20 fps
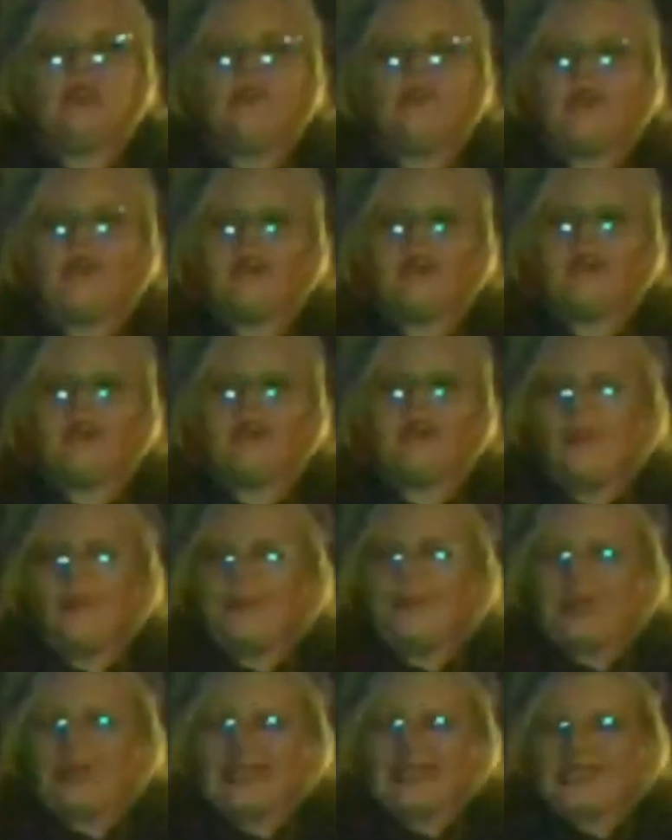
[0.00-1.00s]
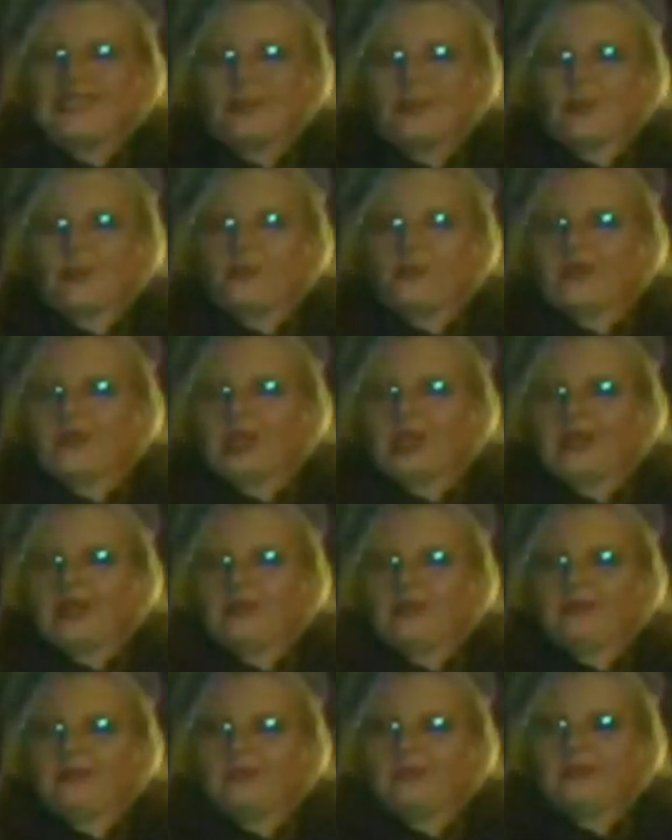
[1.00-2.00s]
found it had been messed up overnight.
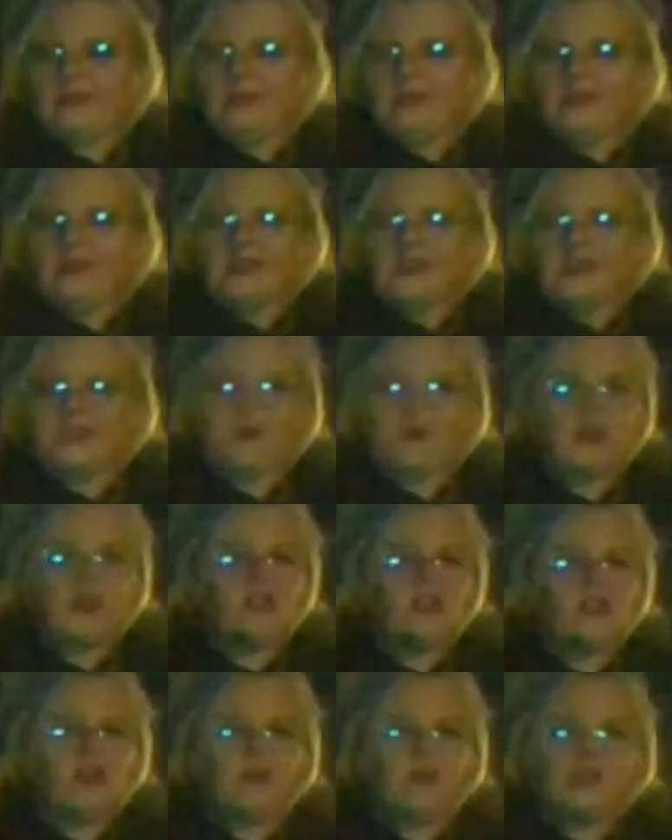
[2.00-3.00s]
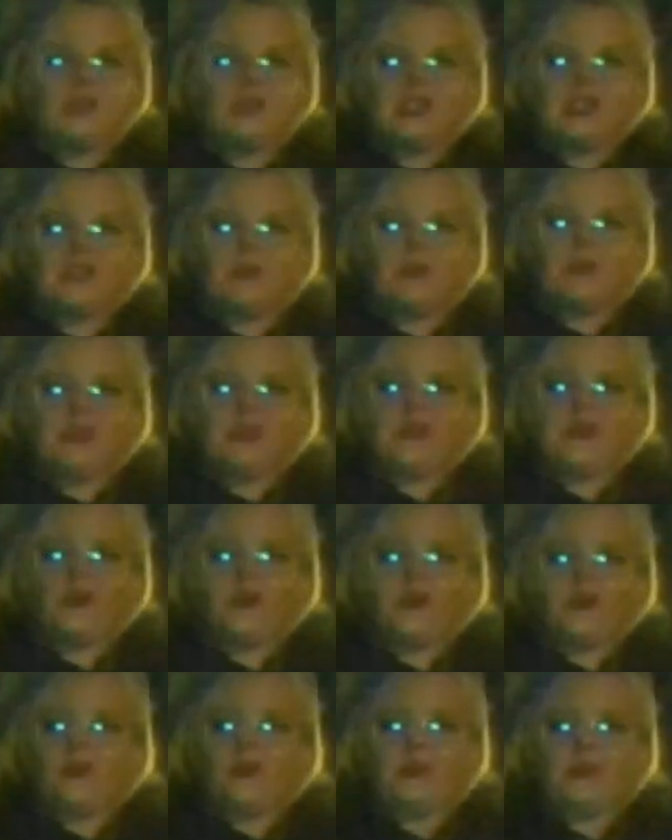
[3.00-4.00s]
Smaller objects had been
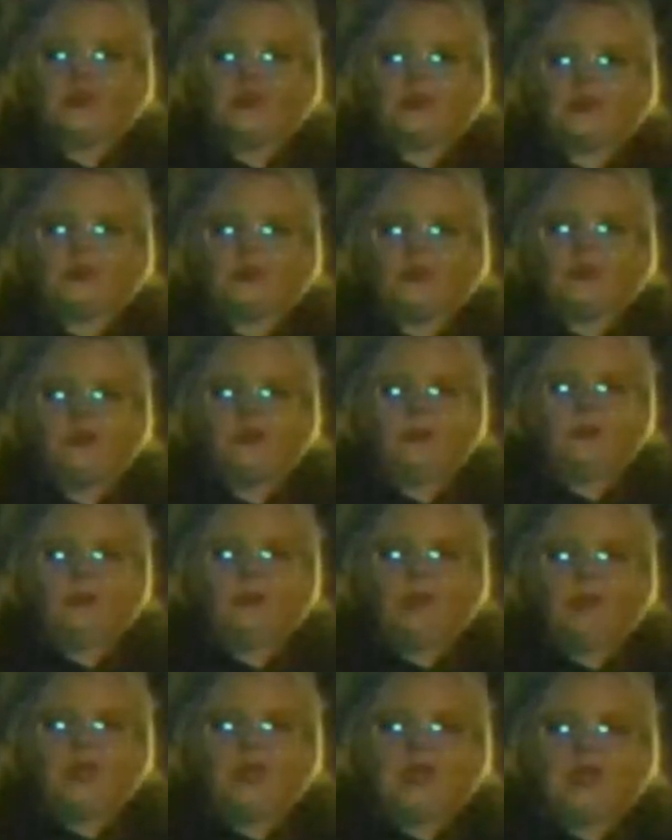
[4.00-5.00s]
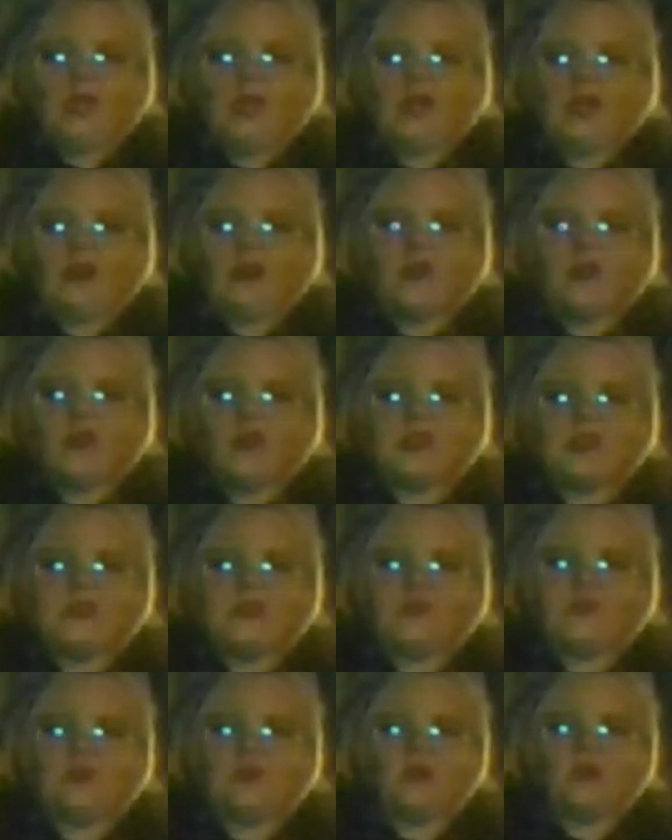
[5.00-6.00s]
thrown about the room and across the
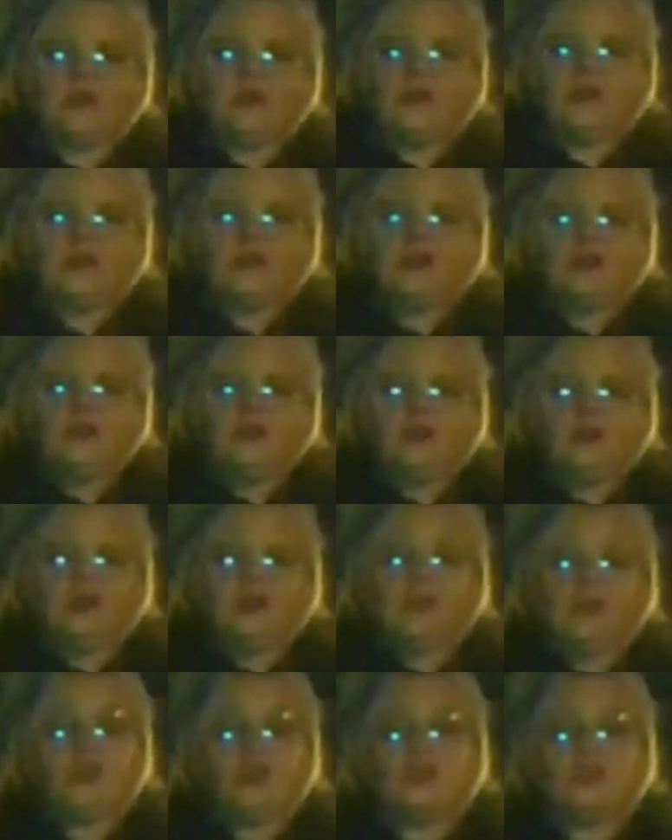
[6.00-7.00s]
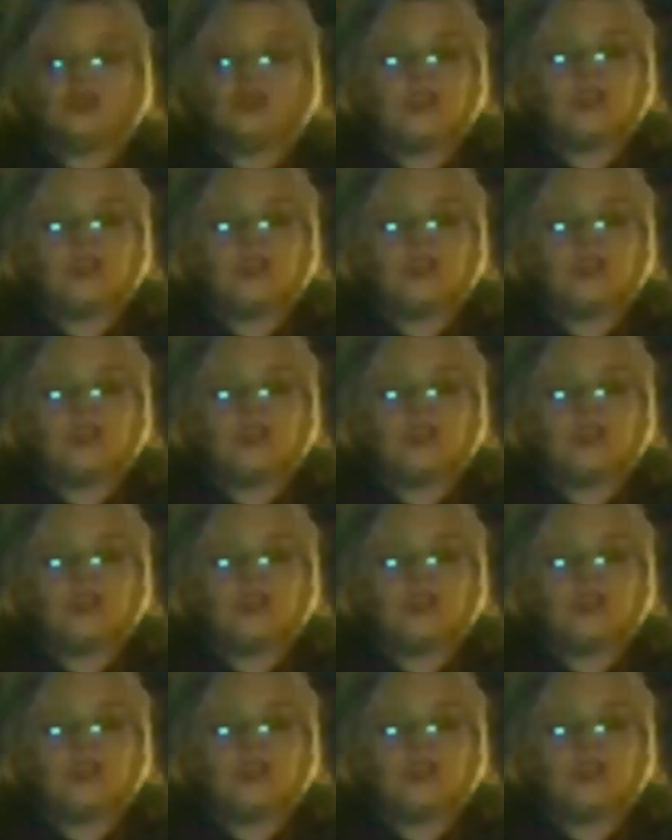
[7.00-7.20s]
floor, larger,